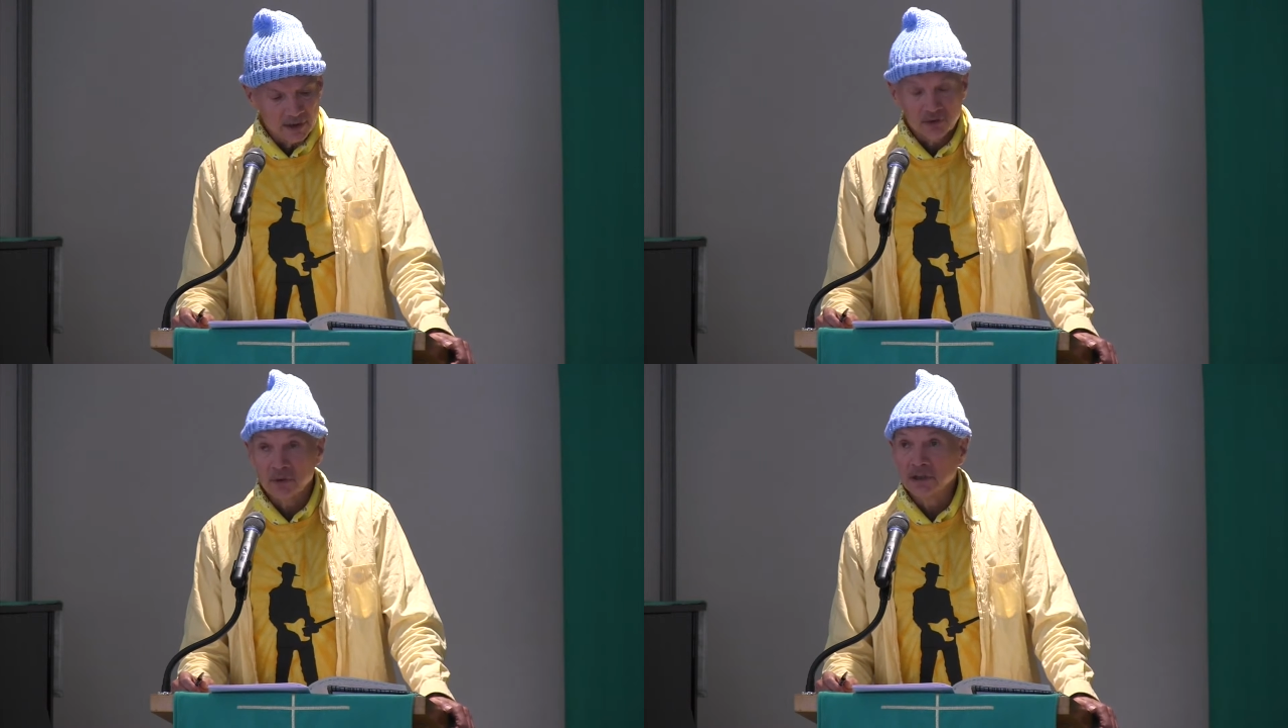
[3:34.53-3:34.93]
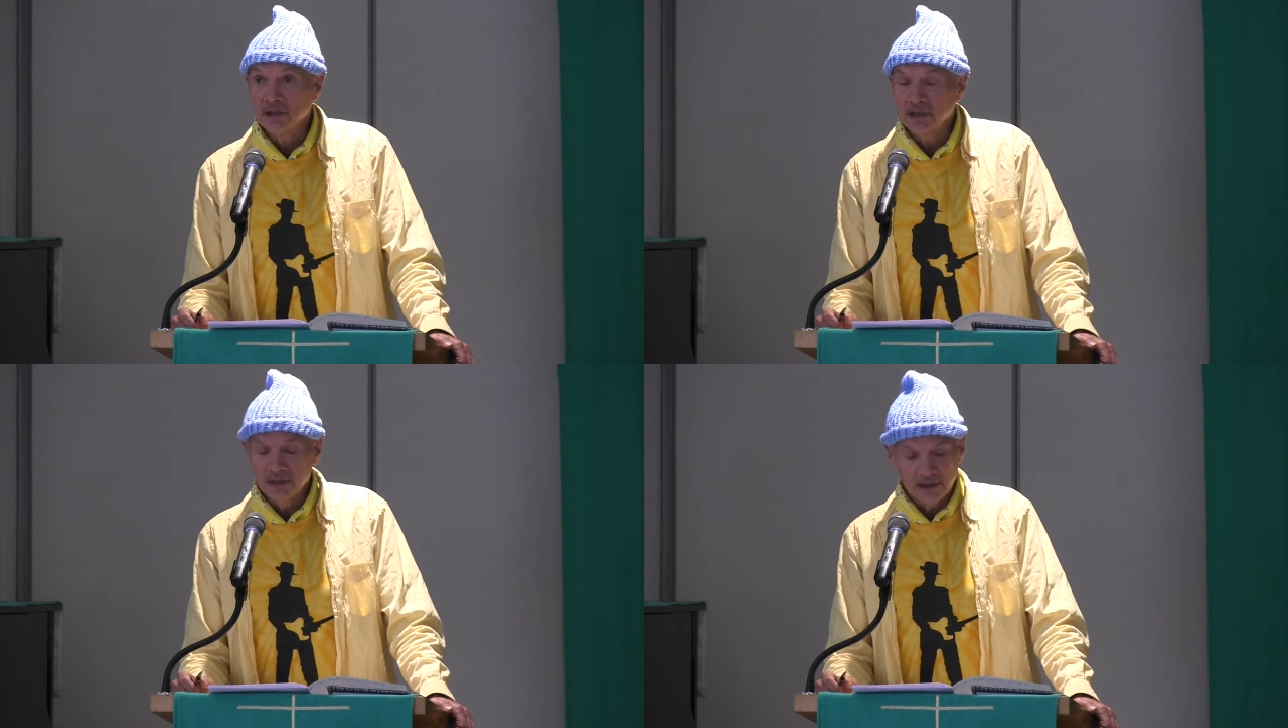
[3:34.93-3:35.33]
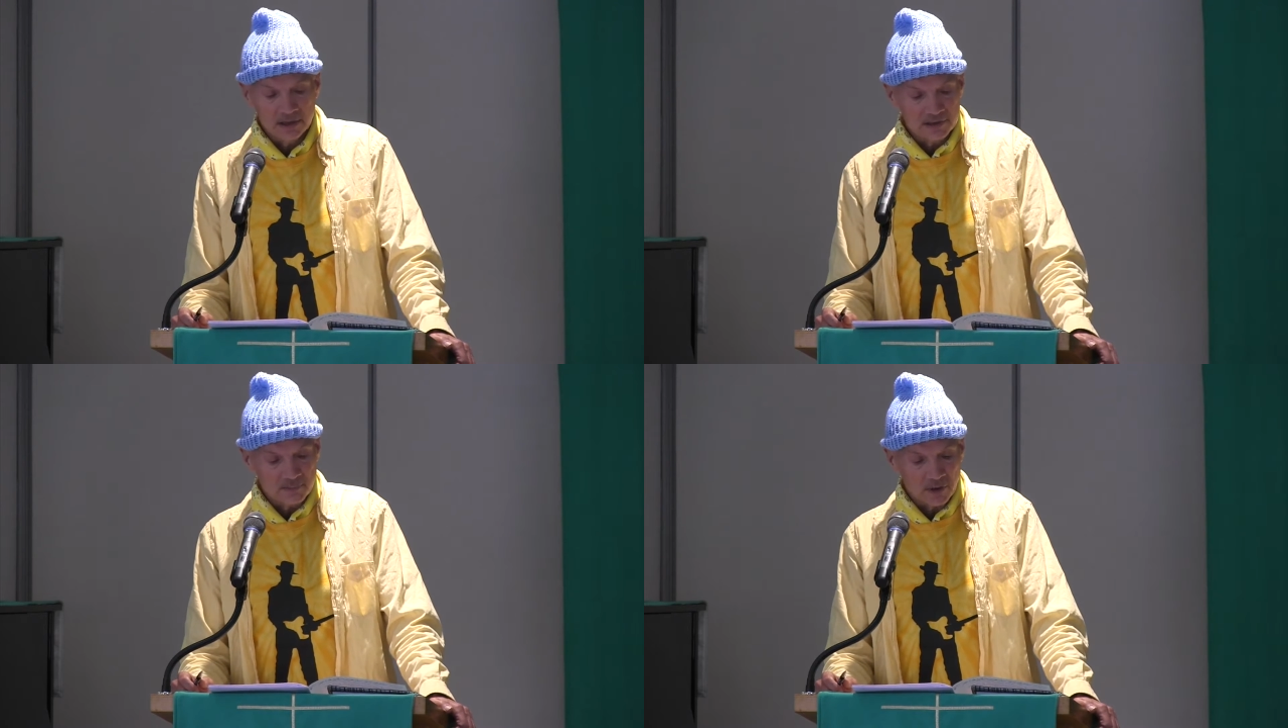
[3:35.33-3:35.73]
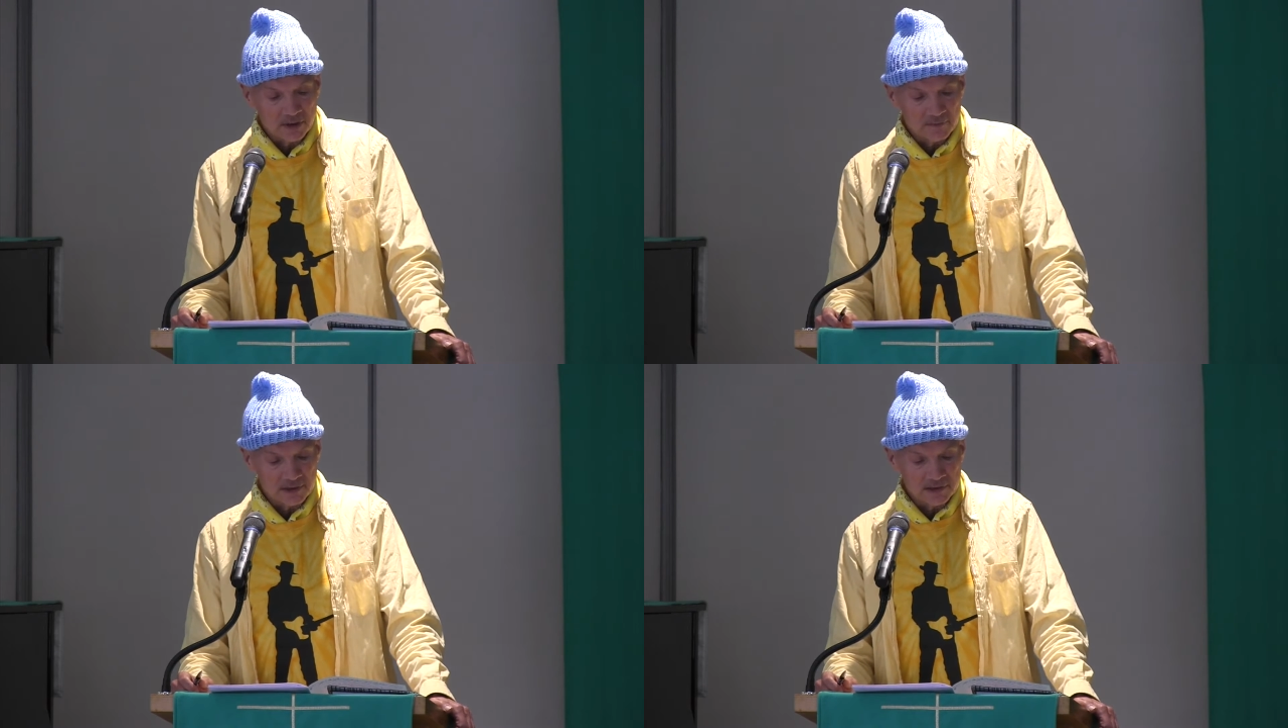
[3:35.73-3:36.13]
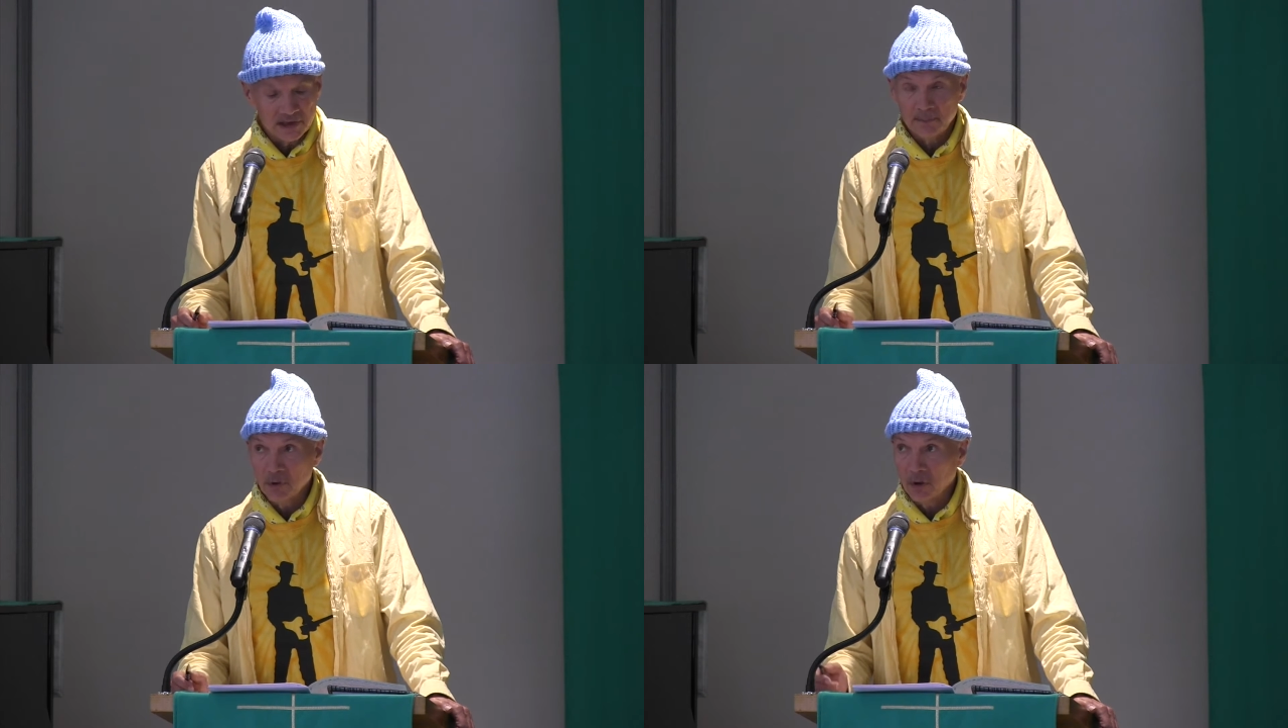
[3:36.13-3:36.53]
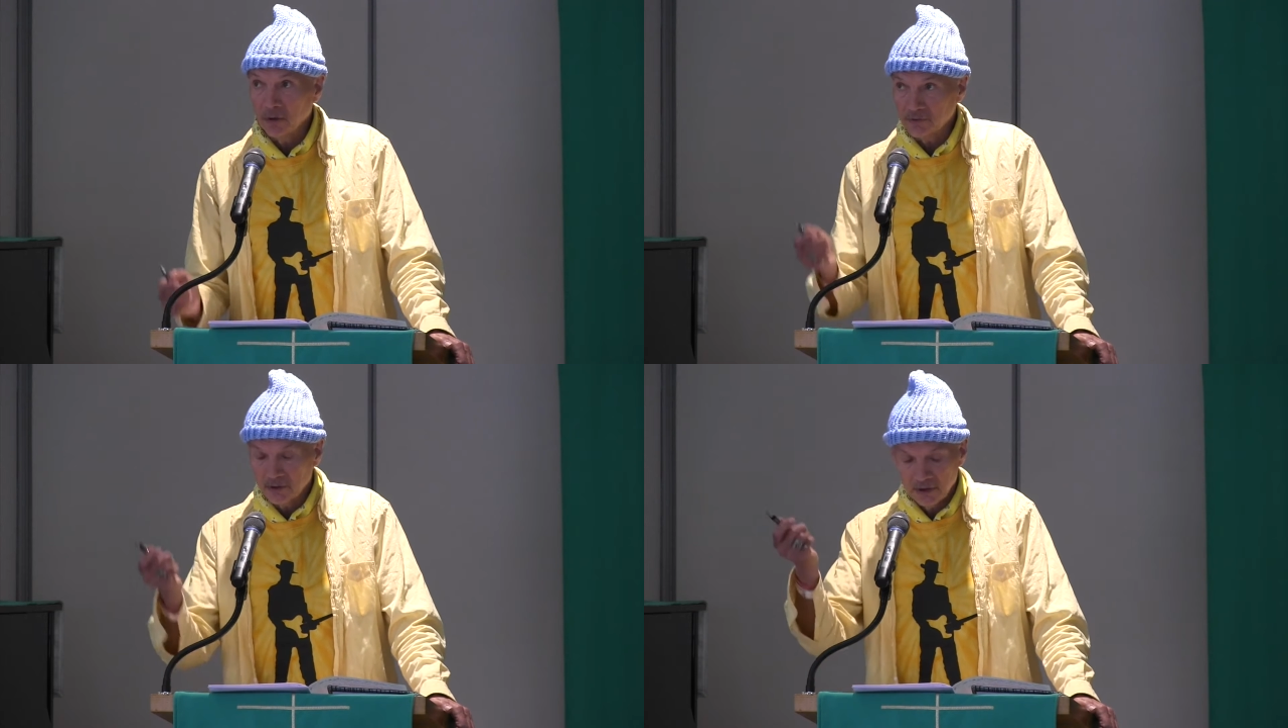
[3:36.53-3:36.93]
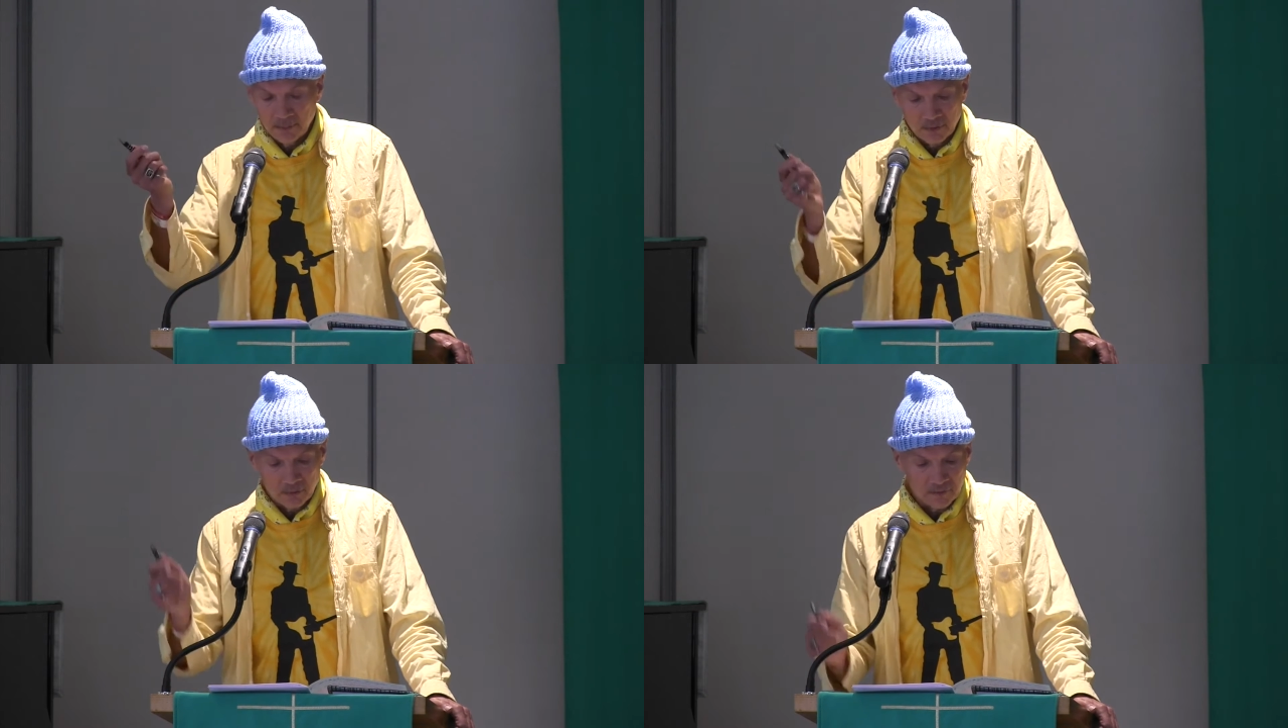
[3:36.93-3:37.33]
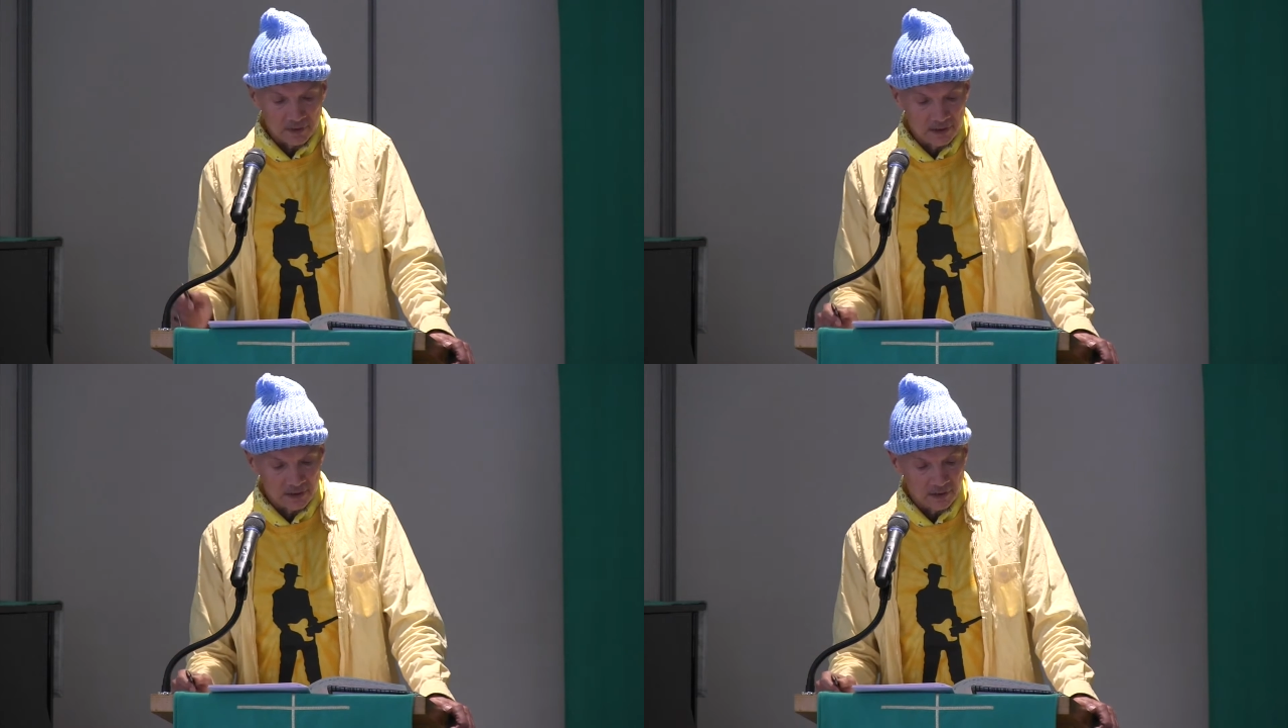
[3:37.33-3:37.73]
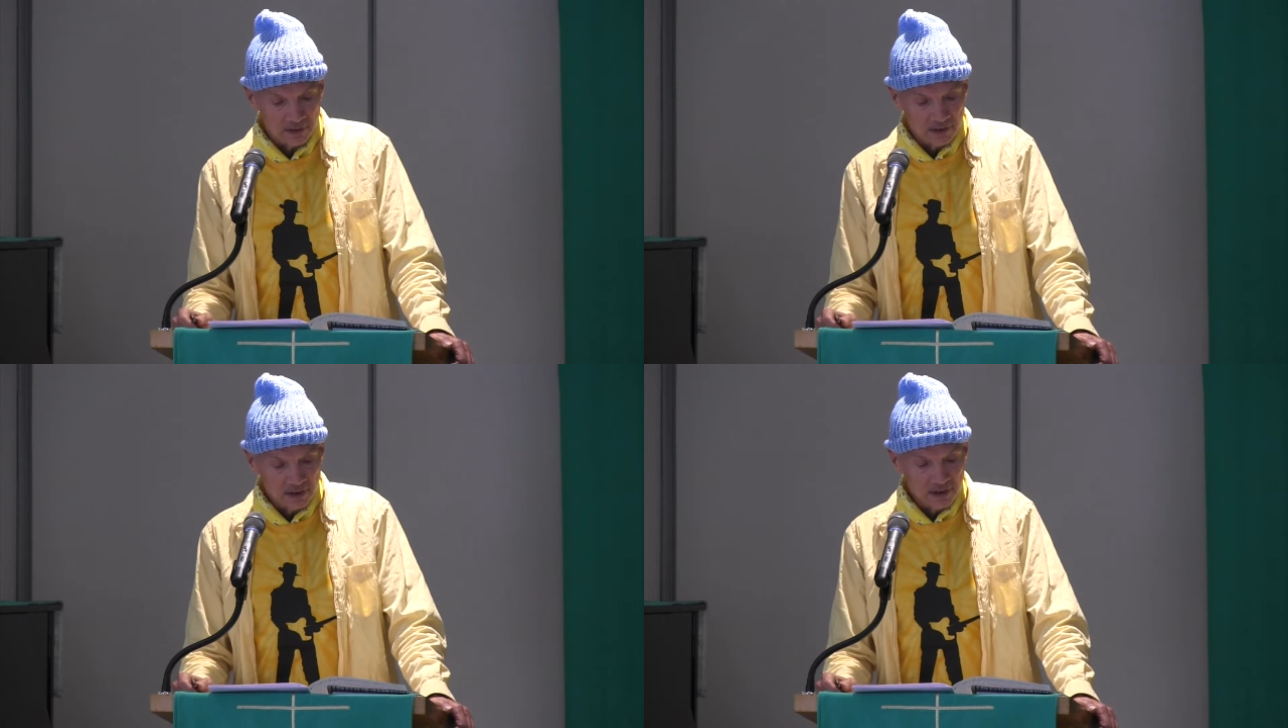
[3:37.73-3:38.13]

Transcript: Trinity is part of it. St. Paul's, our neighbor over here.